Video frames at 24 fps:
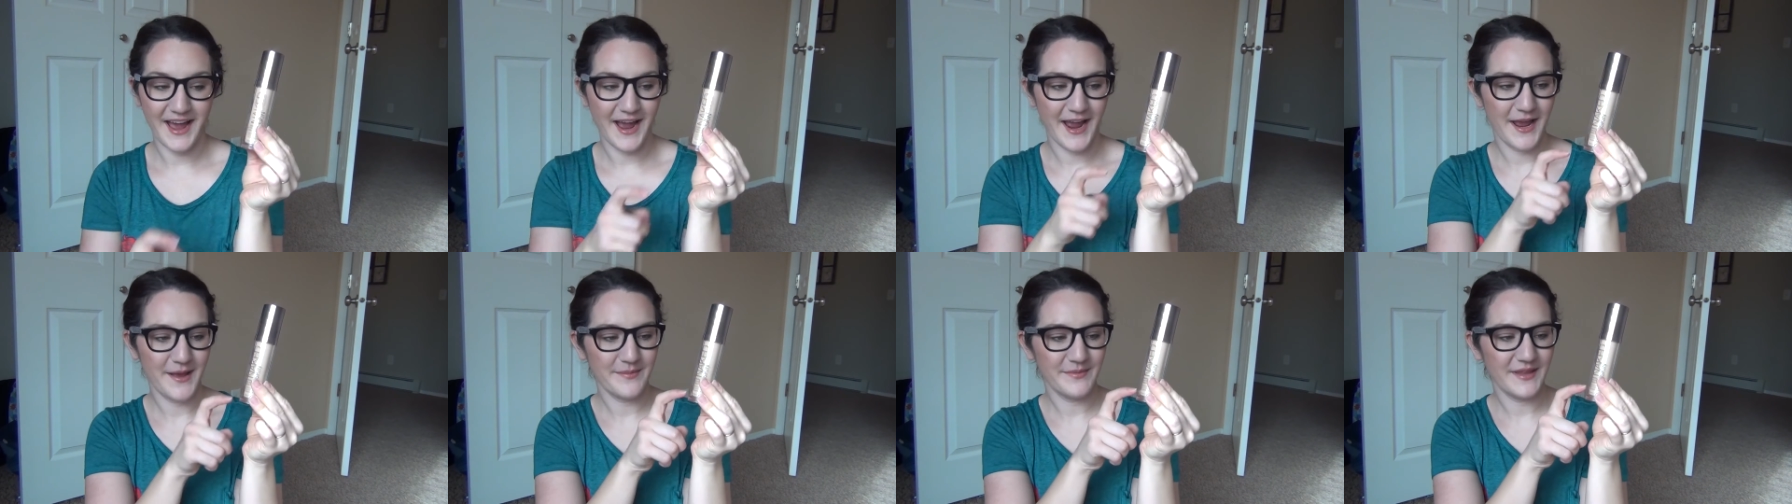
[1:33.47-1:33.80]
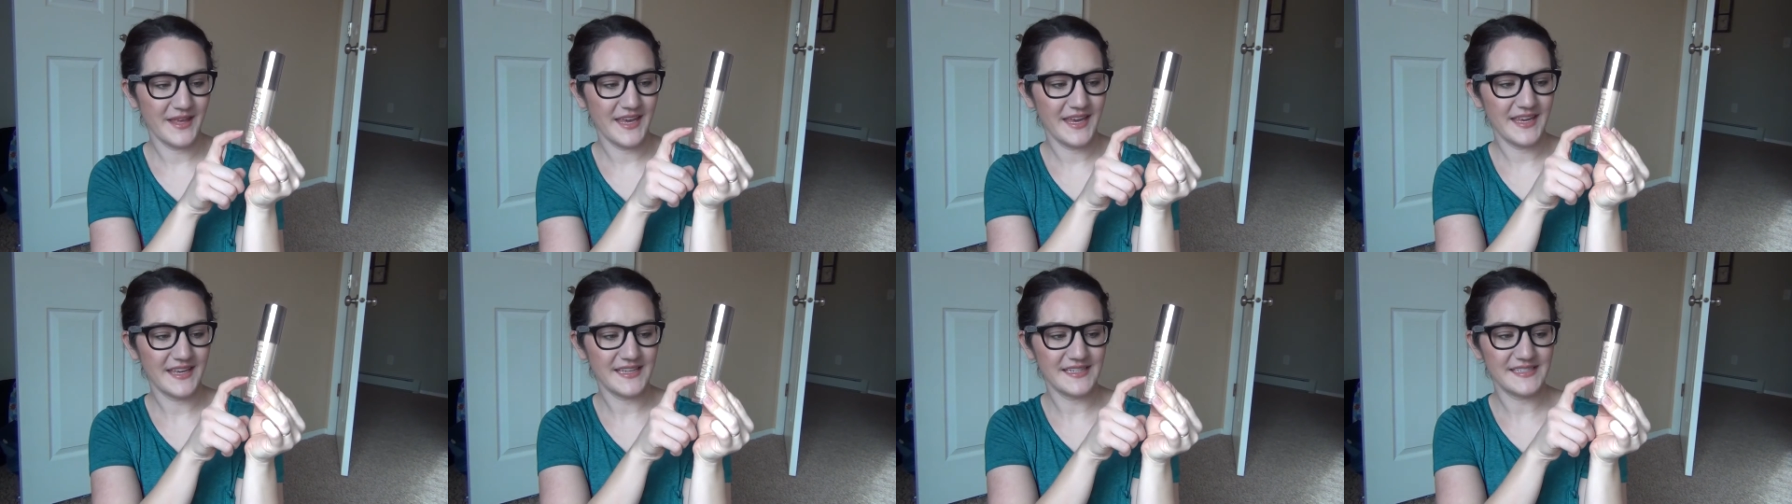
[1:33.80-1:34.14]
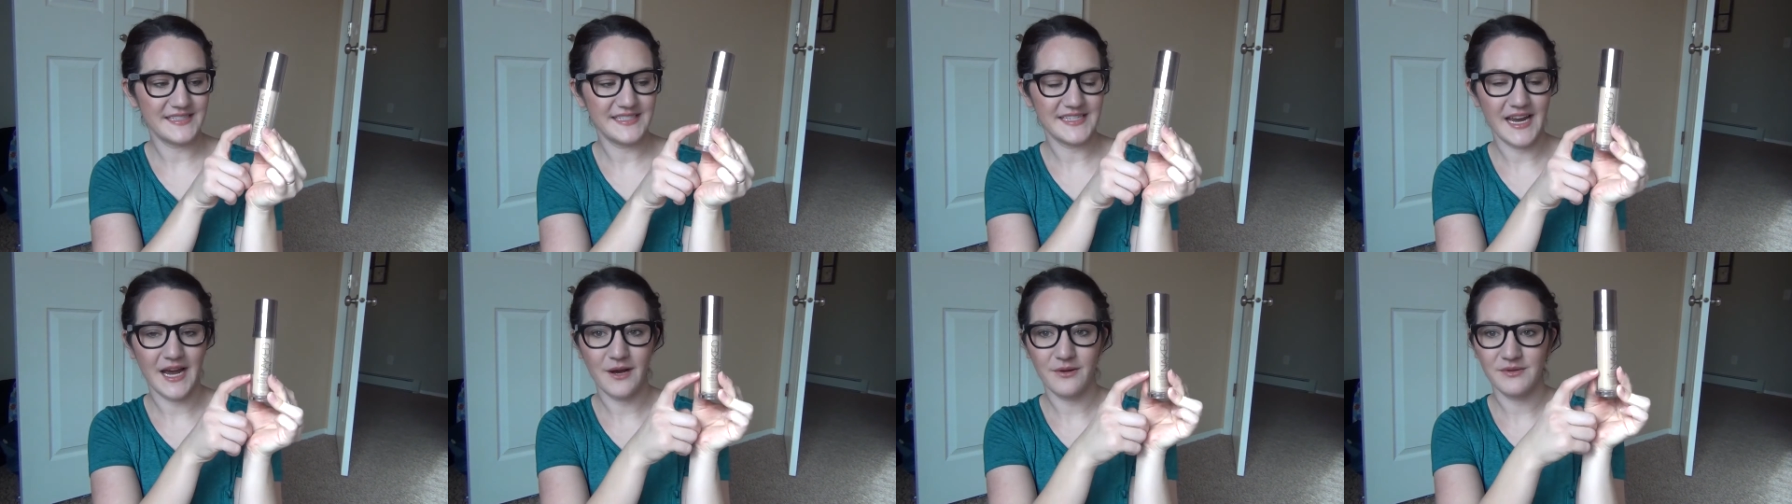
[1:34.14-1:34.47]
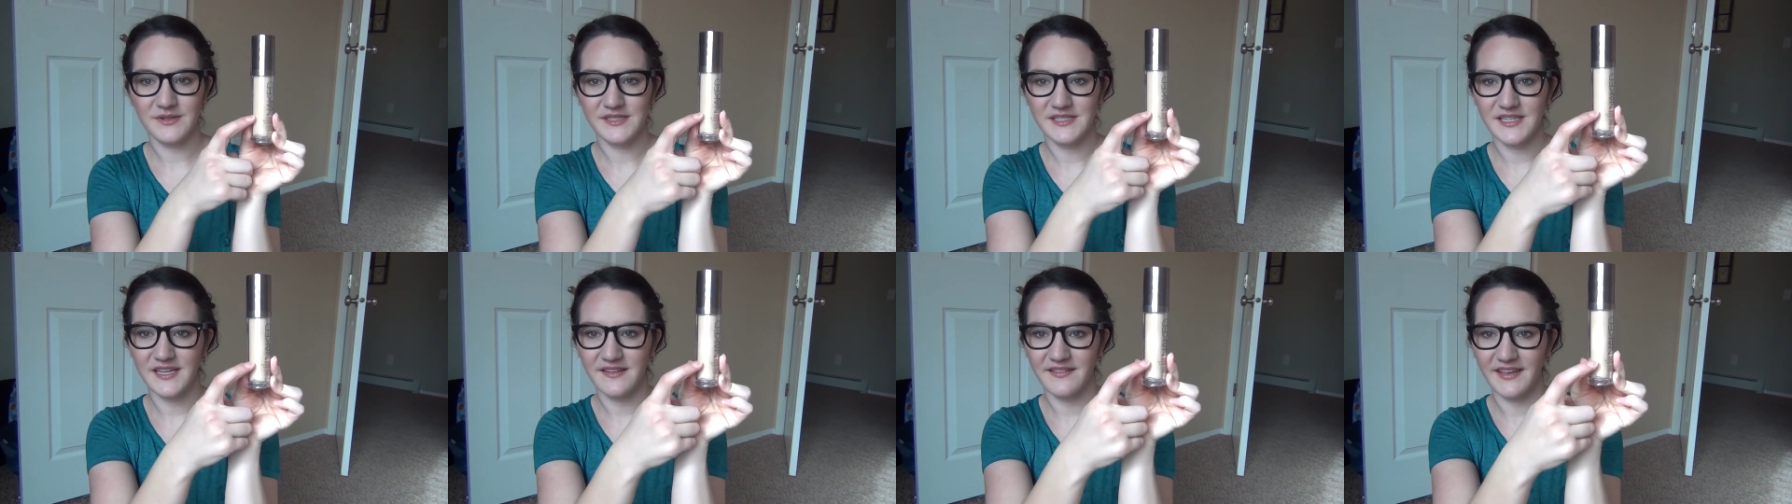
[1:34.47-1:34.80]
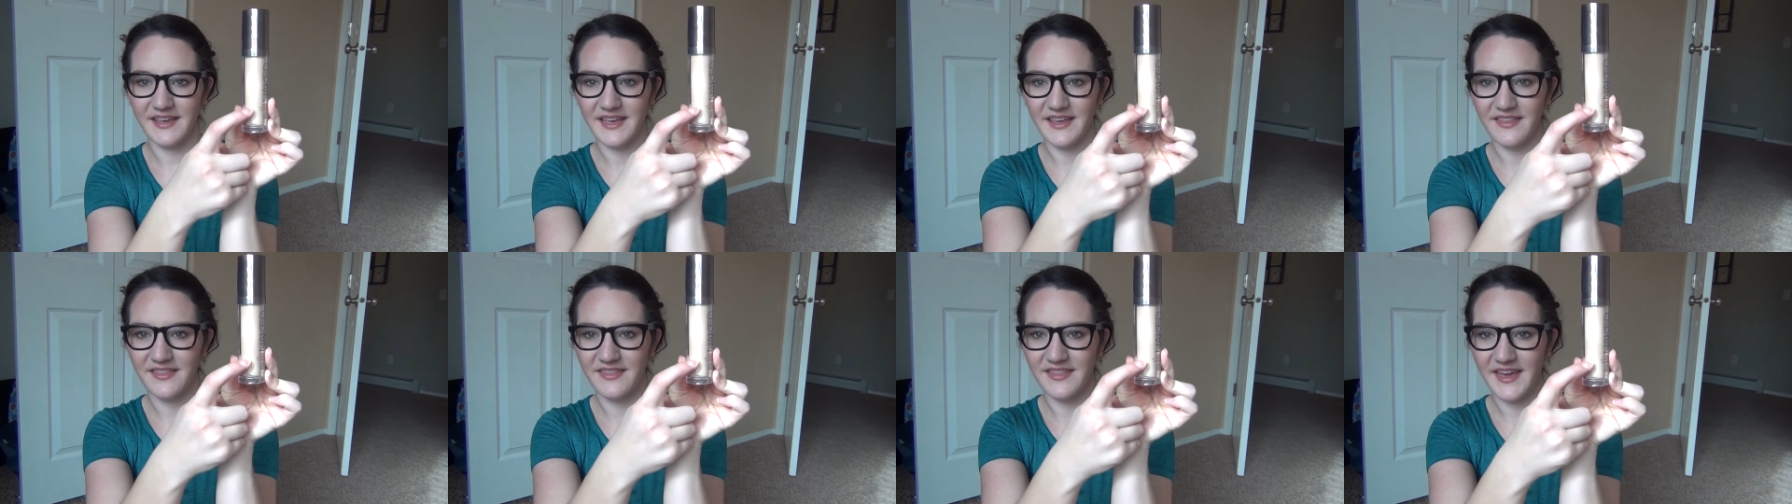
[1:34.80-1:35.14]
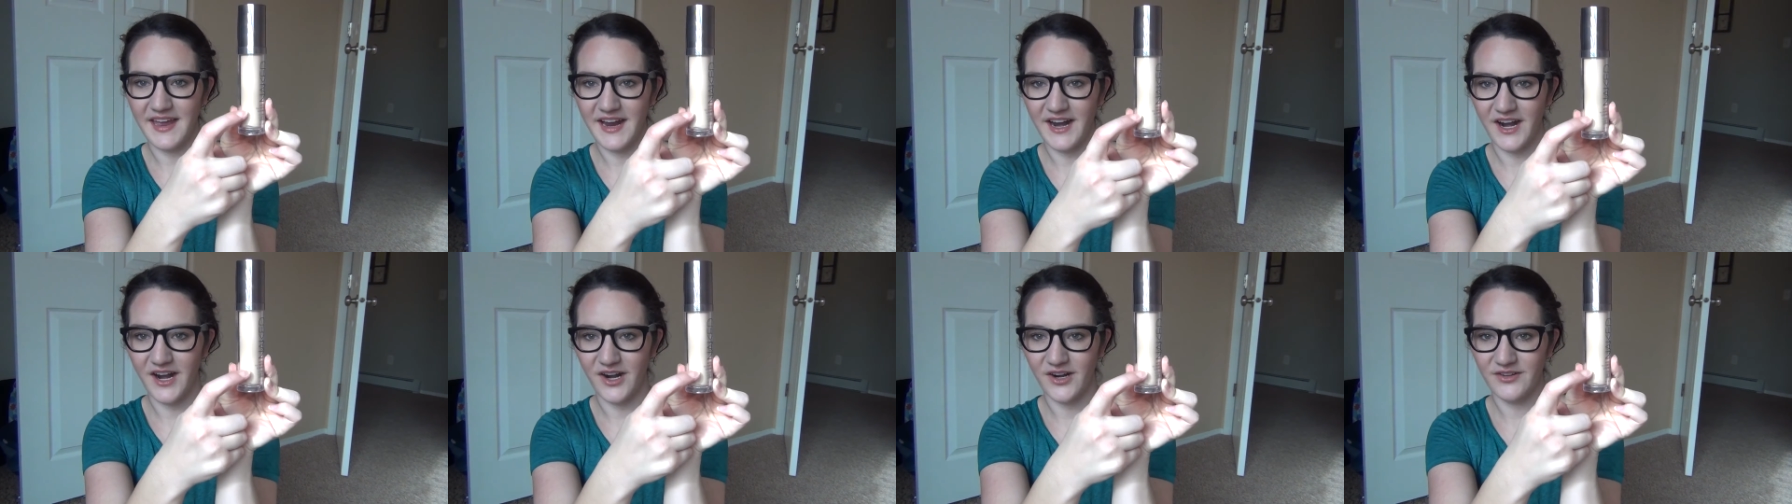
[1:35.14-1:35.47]
I'm like down to like
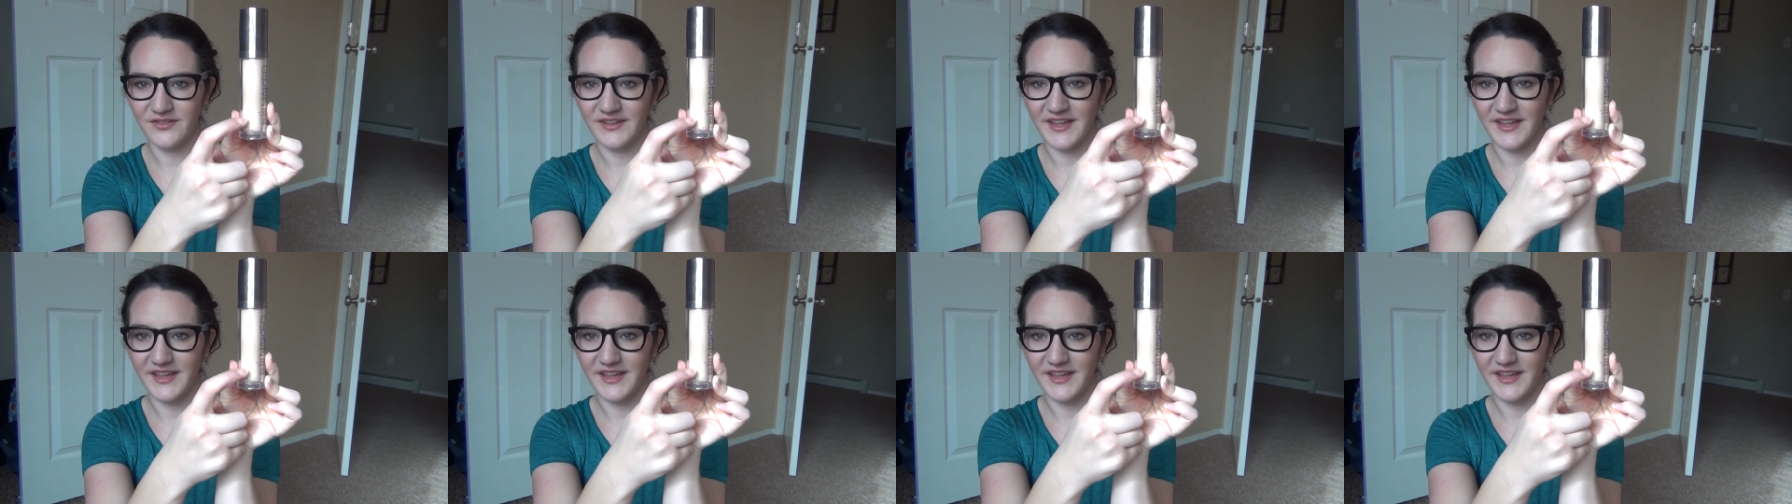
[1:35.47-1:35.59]
there.